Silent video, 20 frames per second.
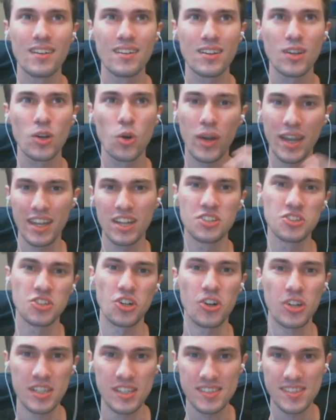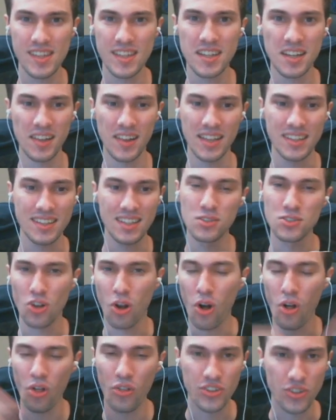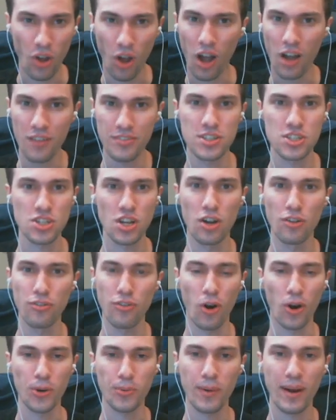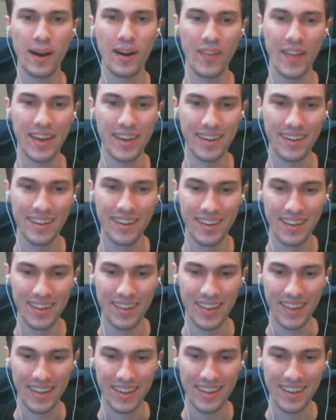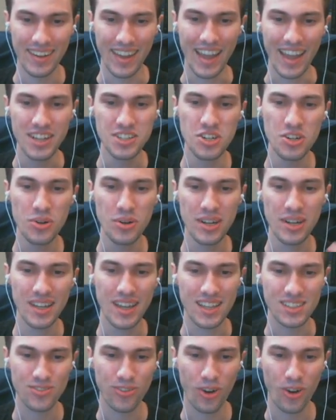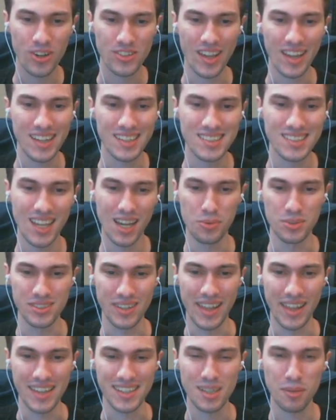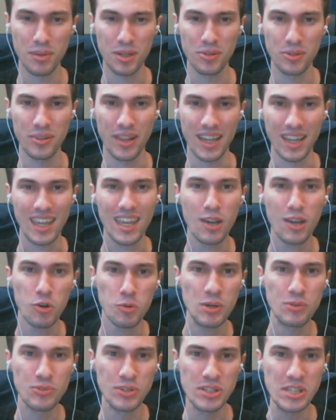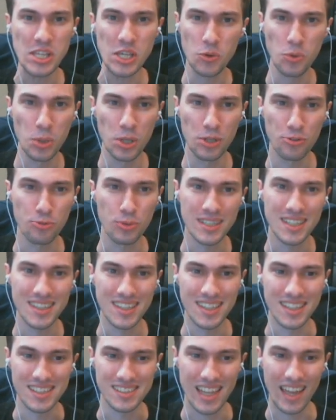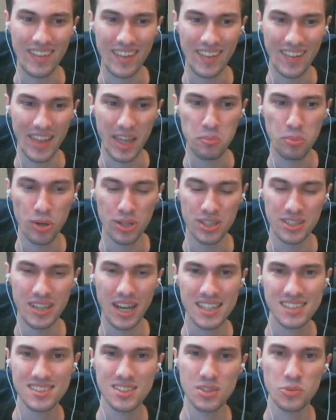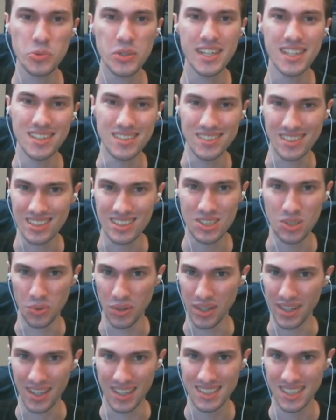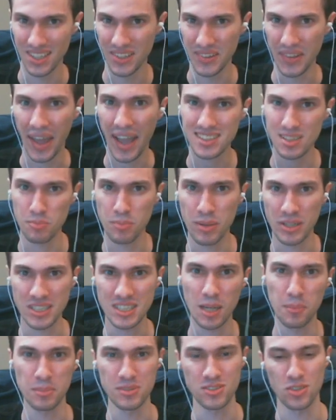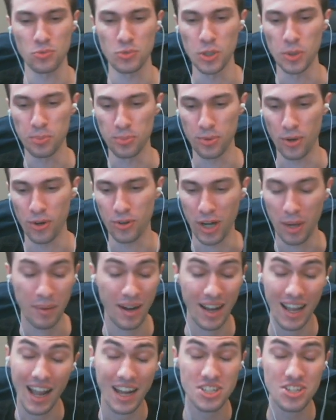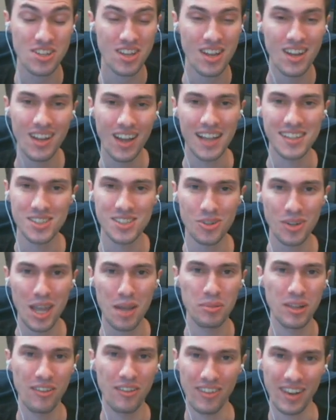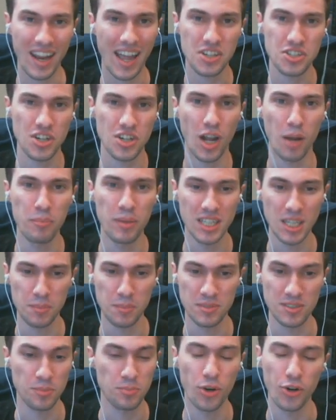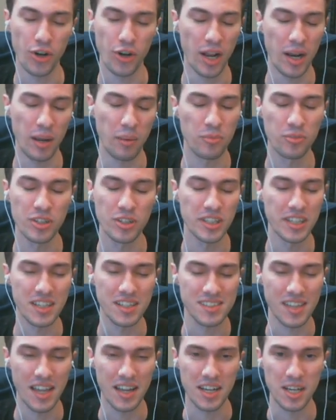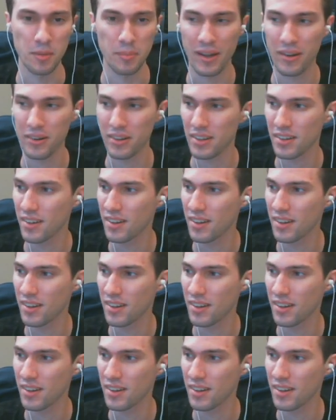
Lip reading: quick and dirty as they did it. Like they used all this off the shelf hardware, like Ingenuity, as far as I could tell, was like somebody was like, it would be really cool if we did this, and they like put nights and weekends into it until NASA picked it up as a real program. And I still can't believe it actually got picked up as a program. I'm really excited about it.